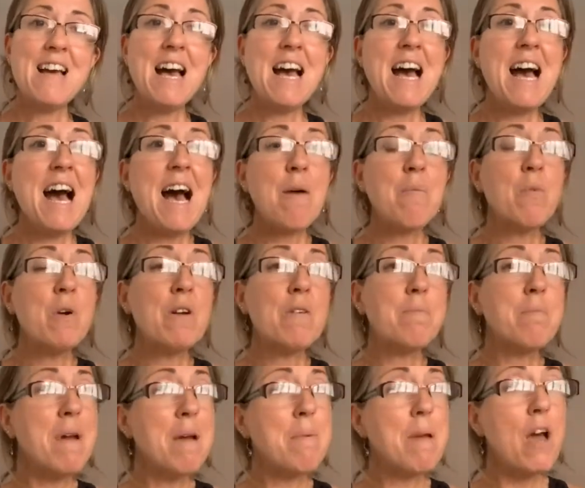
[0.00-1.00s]
And we're
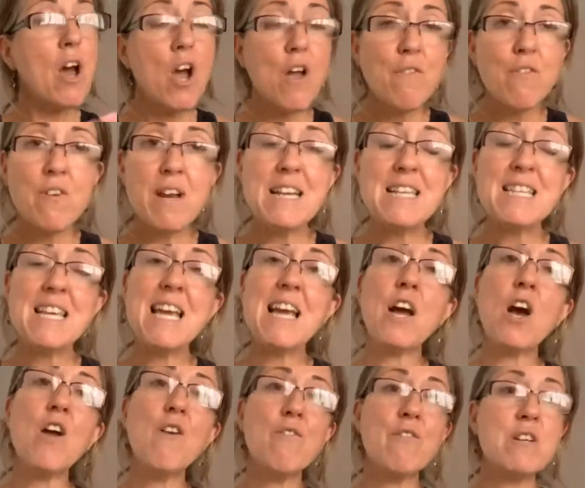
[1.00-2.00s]
maybe overeating,
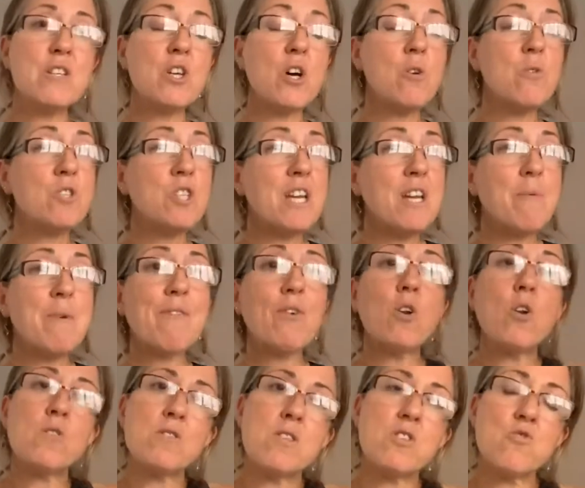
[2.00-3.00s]
overindulging. We've got
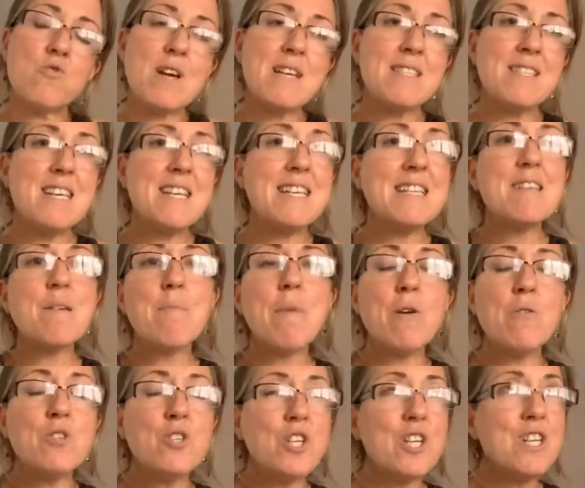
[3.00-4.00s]
lots of stresses,
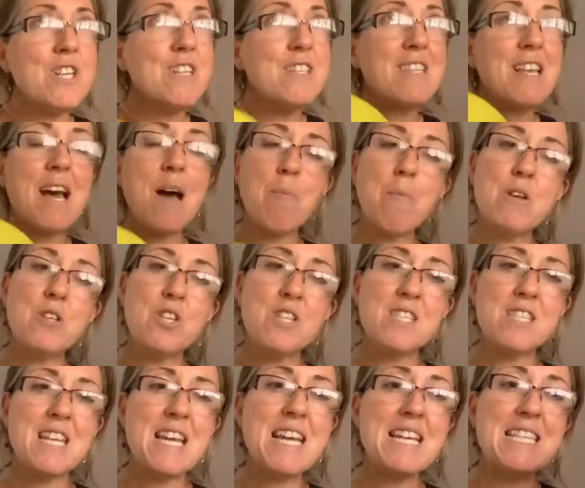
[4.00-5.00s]
emotions, and we're just
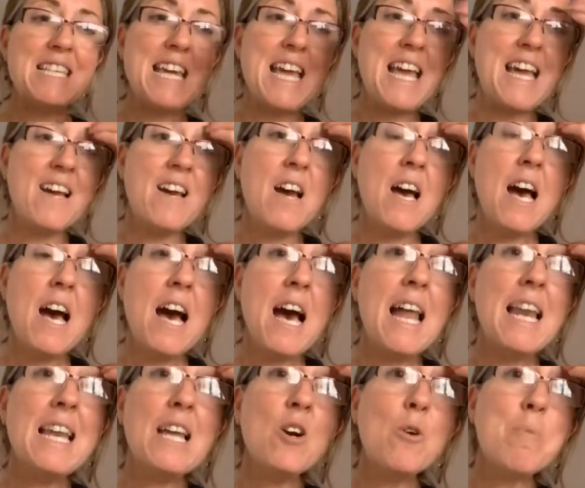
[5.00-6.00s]
eating a
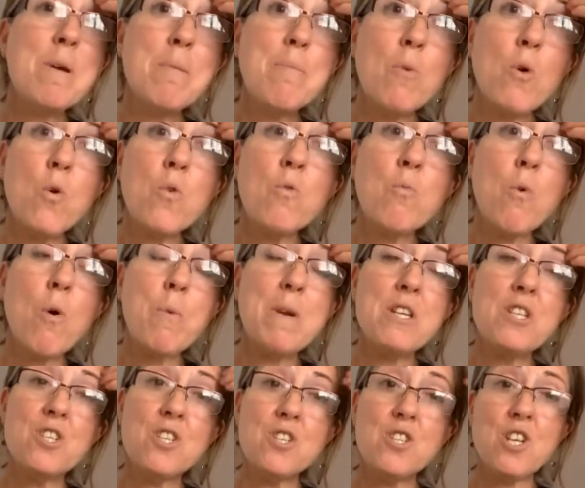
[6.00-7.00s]
little bit more than what we
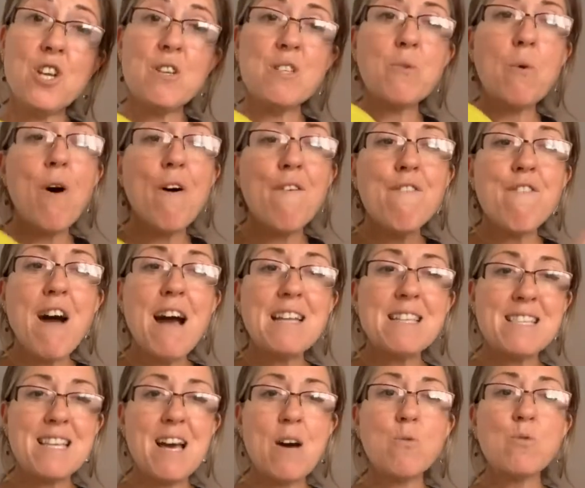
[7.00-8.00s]
should do. So our fat
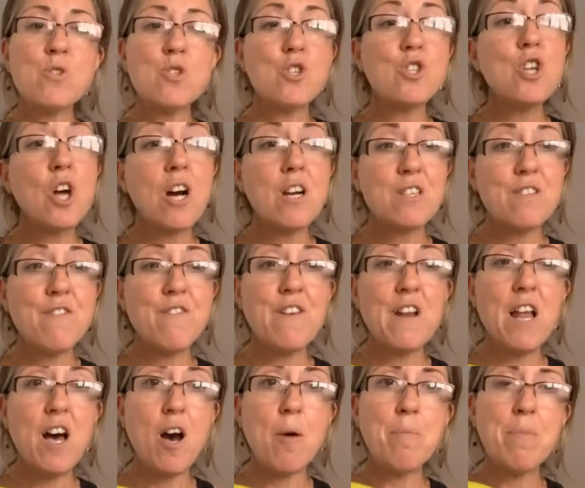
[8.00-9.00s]
cells start to fill
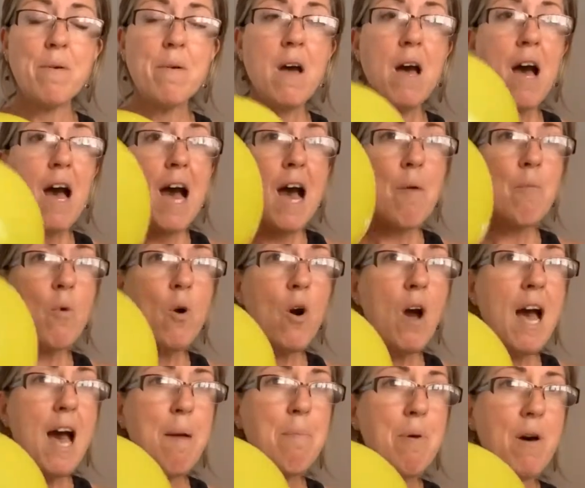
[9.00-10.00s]
up. And what
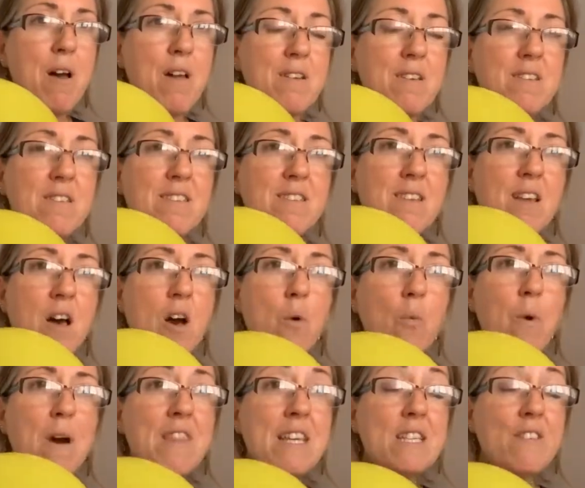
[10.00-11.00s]
happens
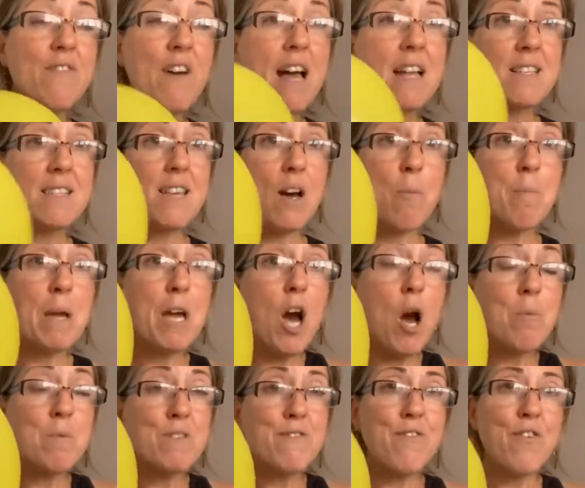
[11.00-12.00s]
when this fat cell
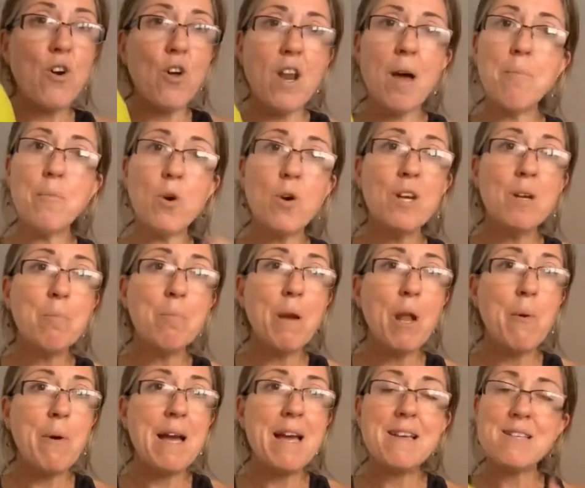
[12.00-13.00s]
becomes full? I'm not going to blow
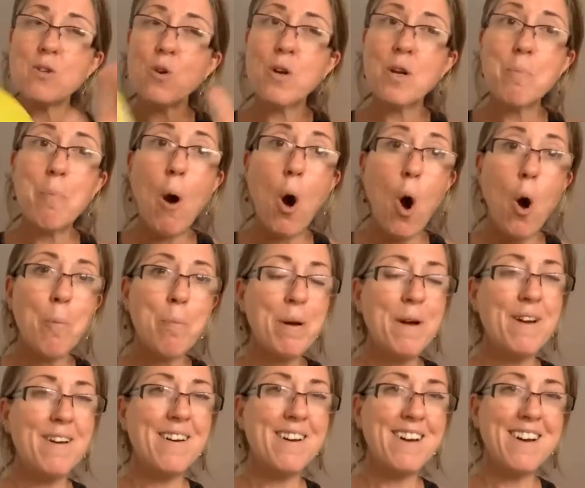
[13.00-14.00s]
it. It's not going to pop.
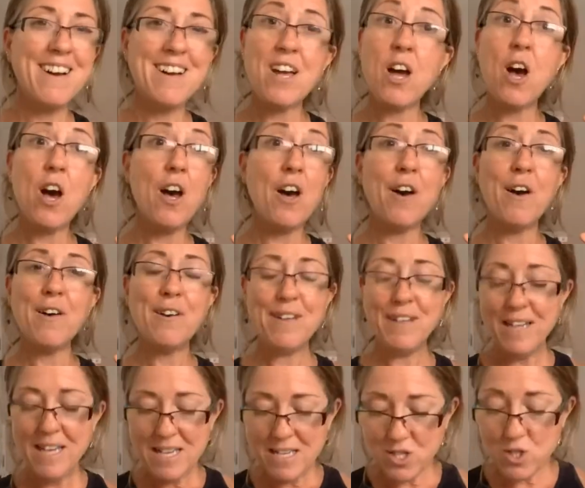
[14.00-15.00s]

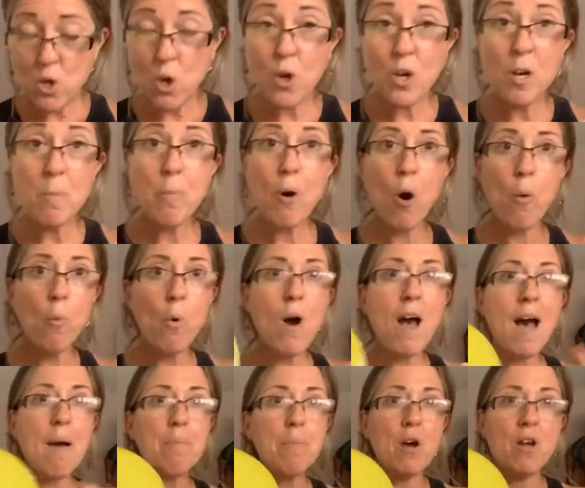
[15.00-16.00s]
It's not going to pop. What
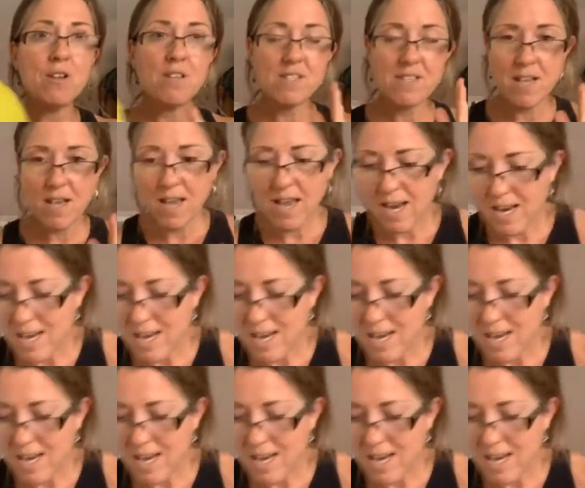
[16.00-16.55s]
happens? Let